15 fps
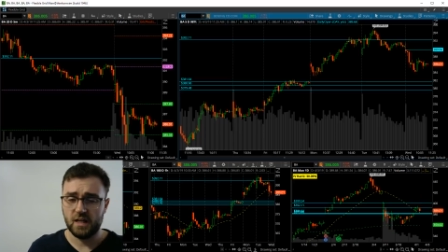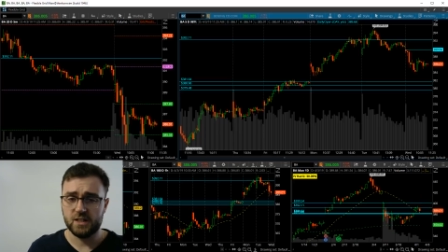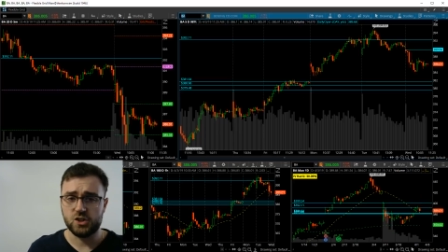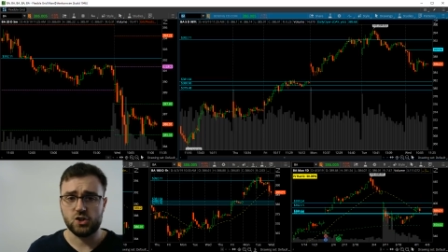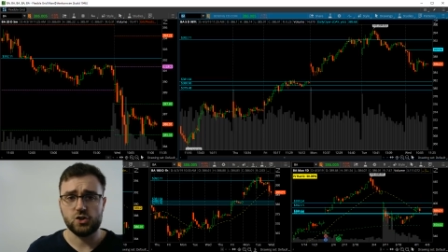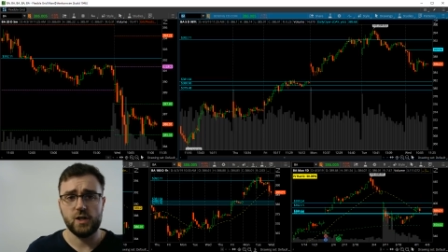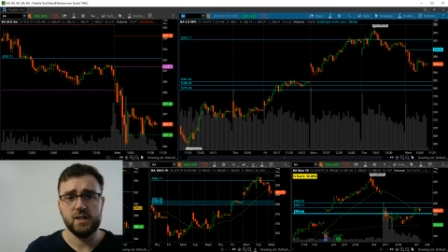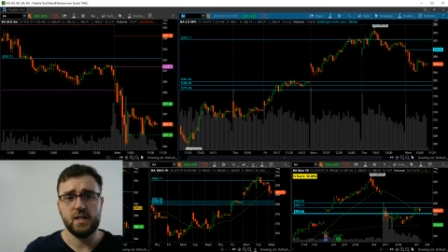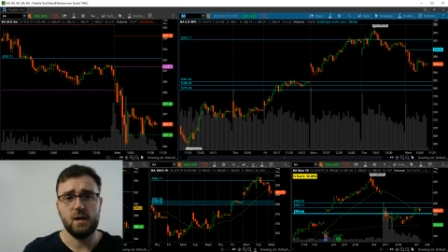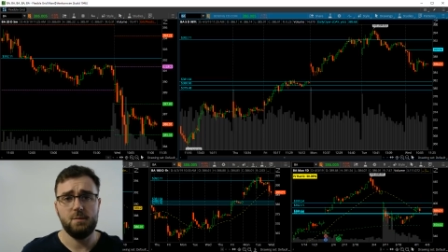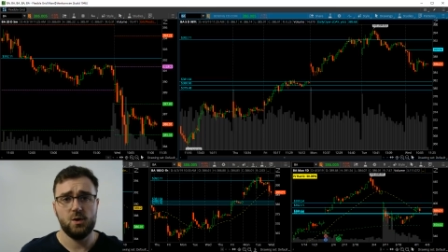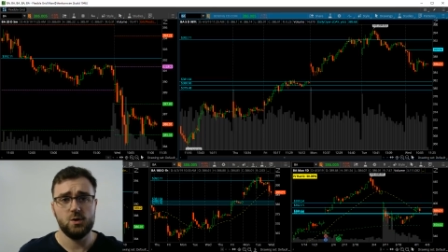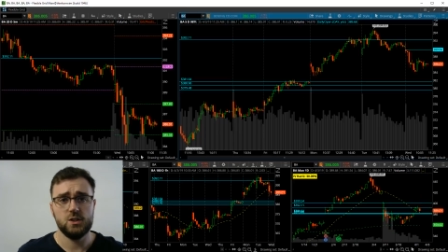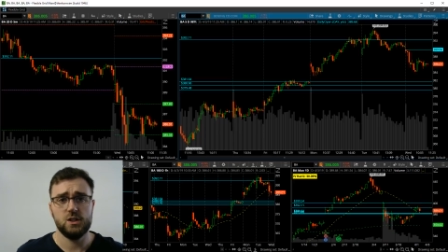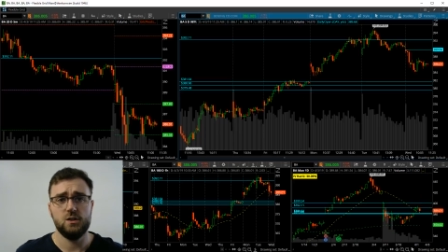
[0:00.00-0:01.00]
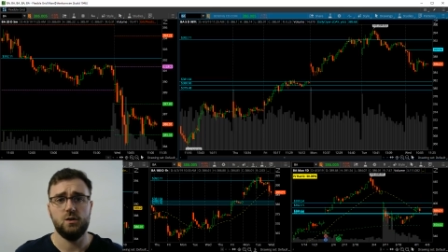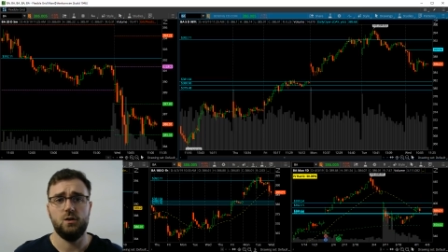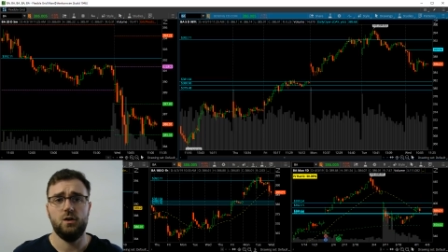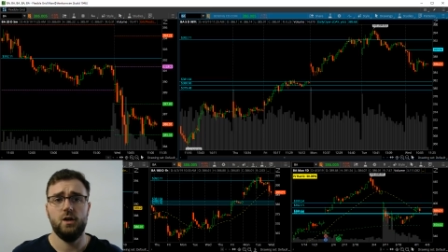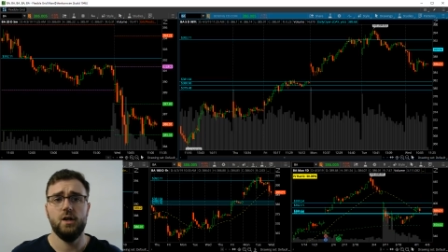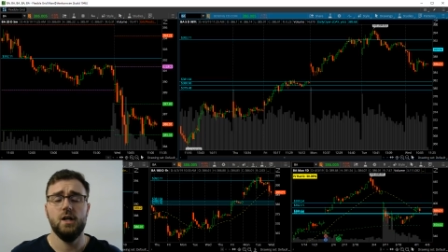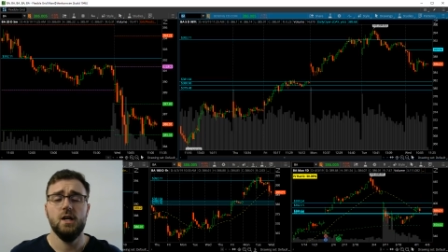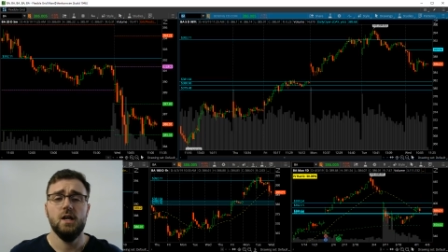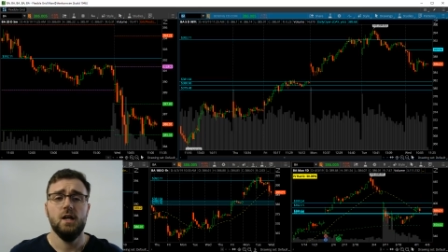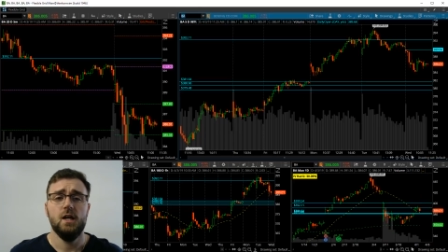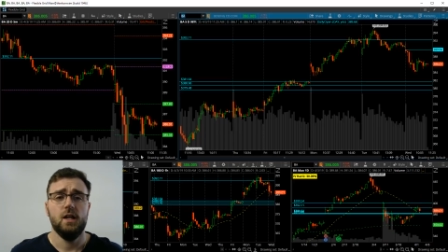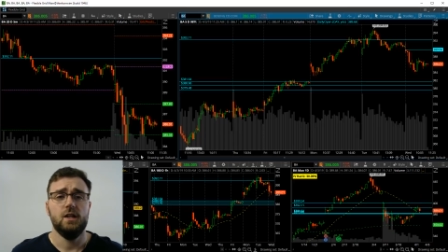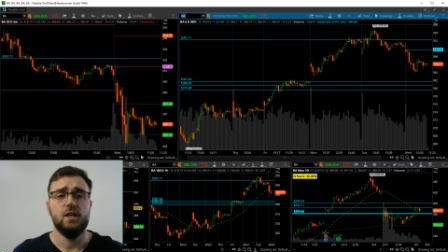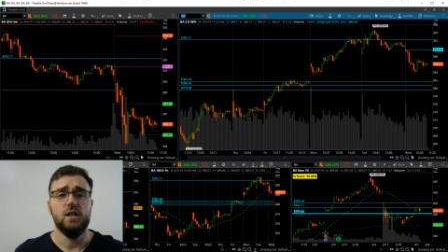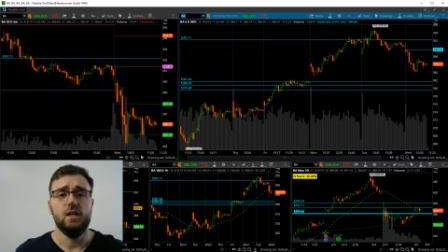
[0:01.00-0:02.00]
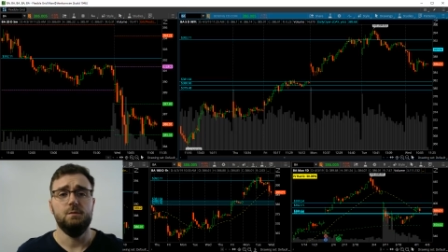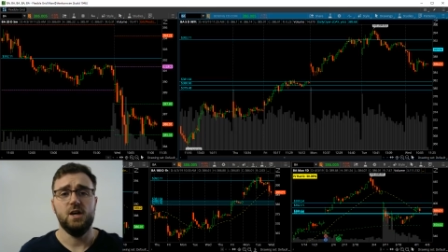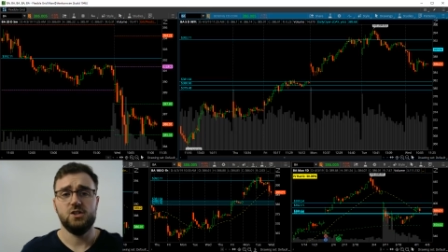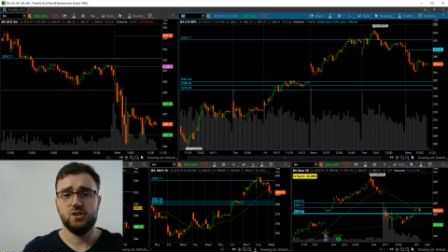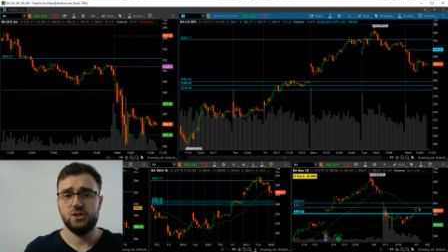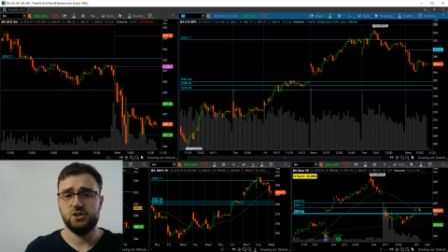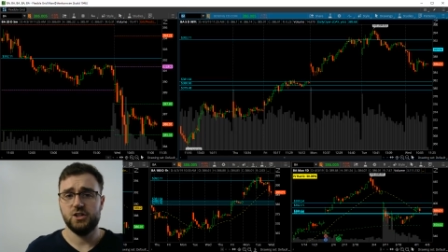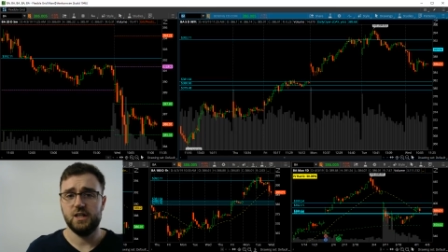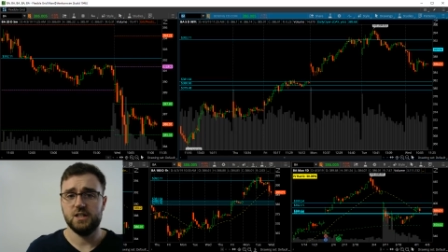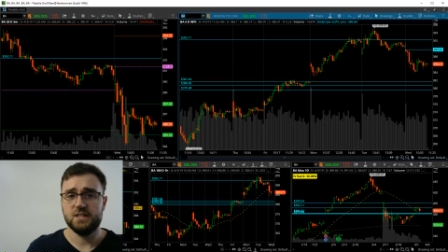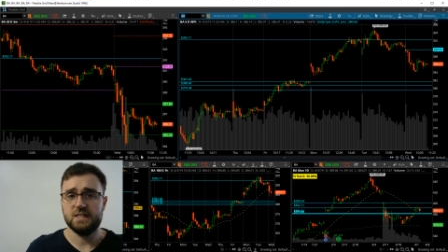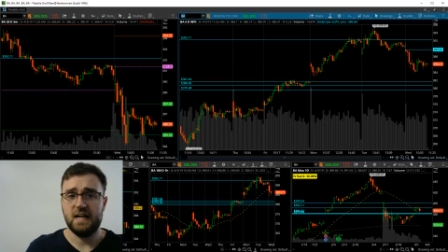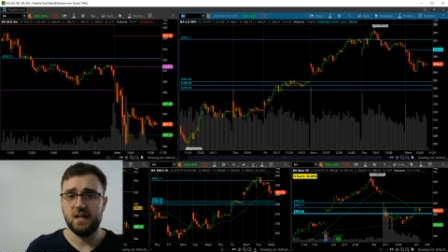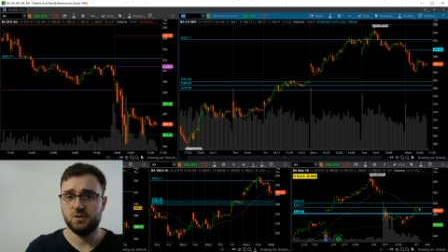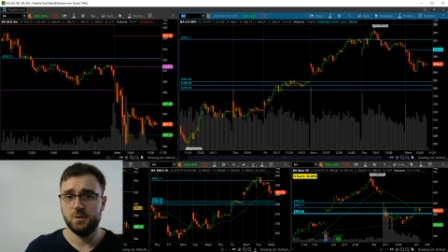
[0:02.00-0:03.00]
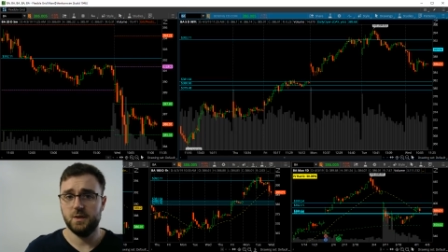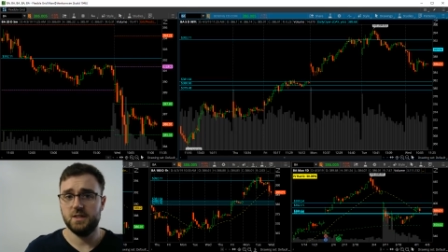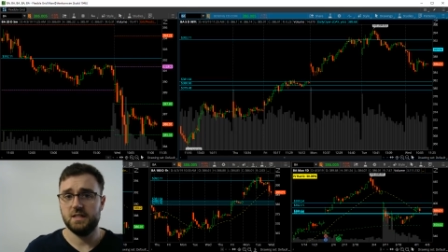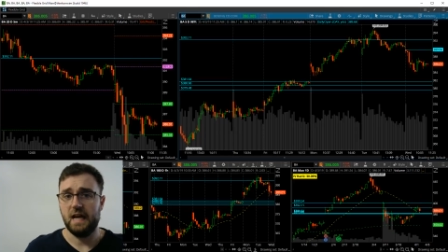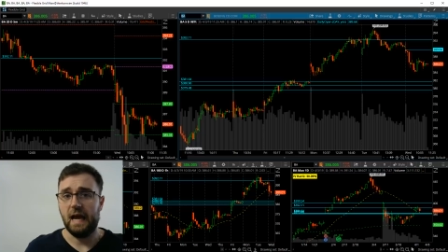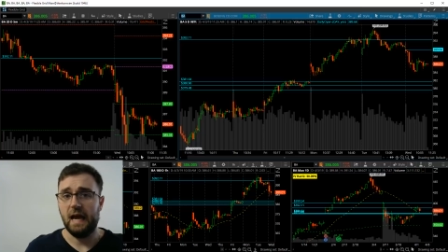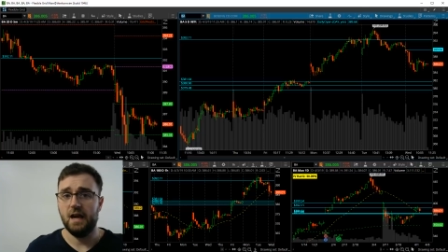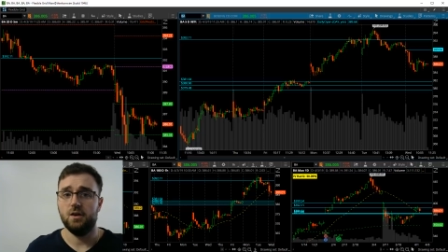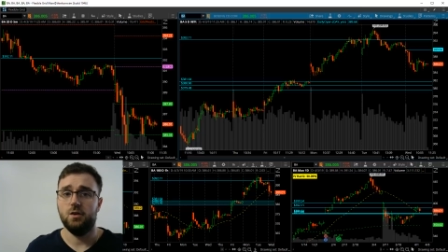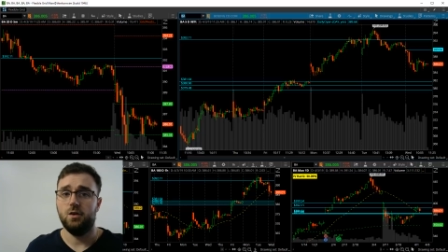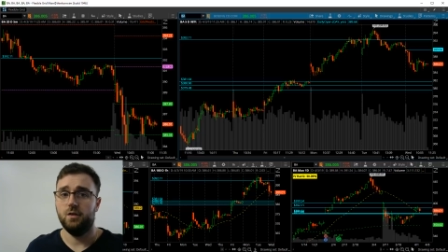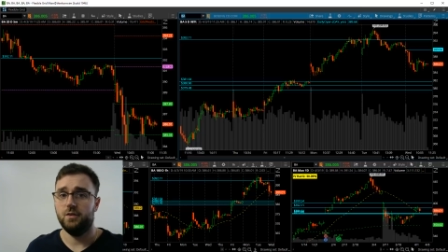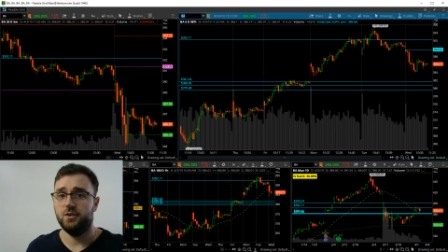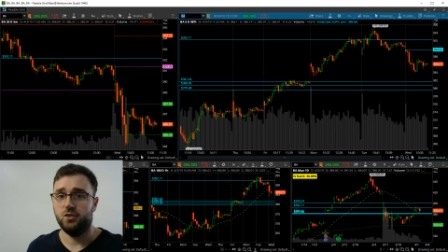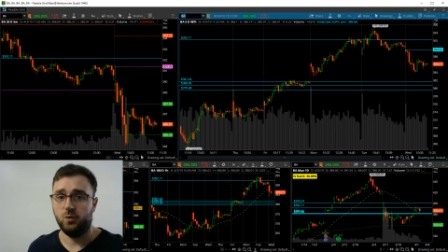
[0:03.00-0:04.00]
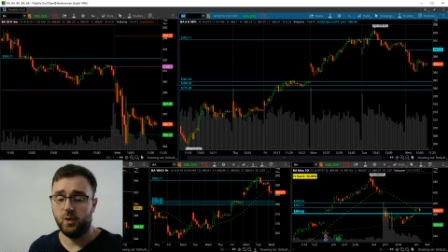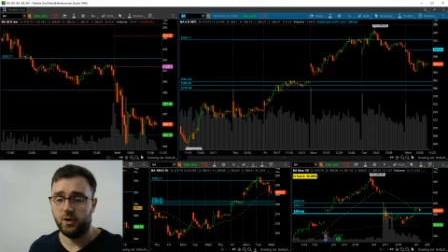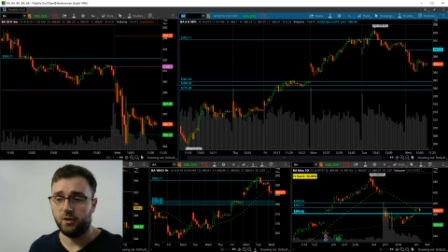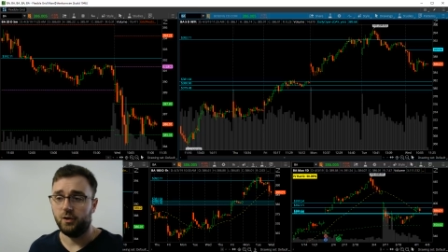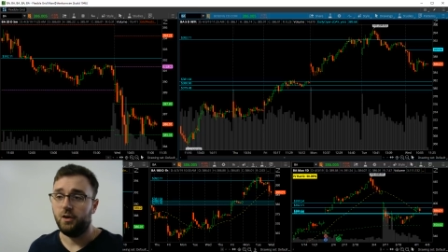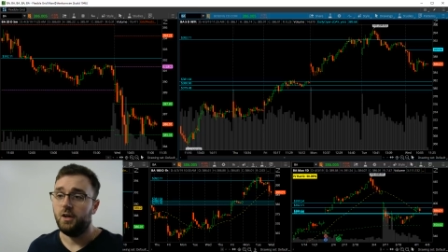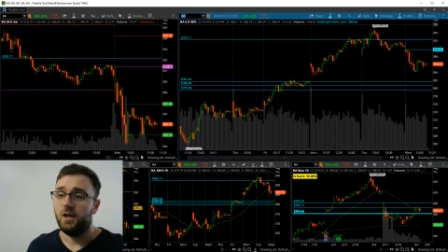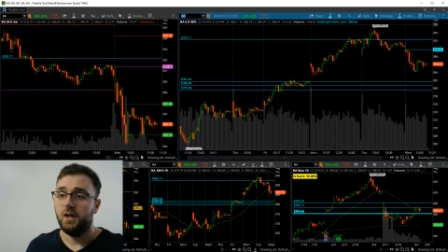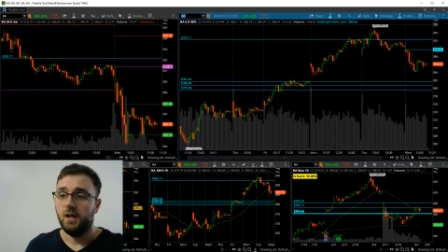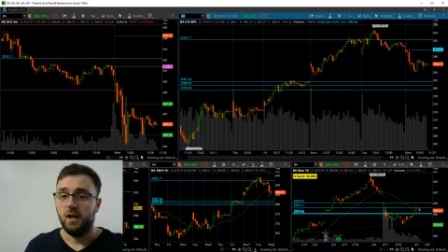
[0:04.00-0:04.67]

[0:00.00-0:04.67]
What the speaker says: It's a trade that I posted on the Major League Trading stock twits and on the Twitter.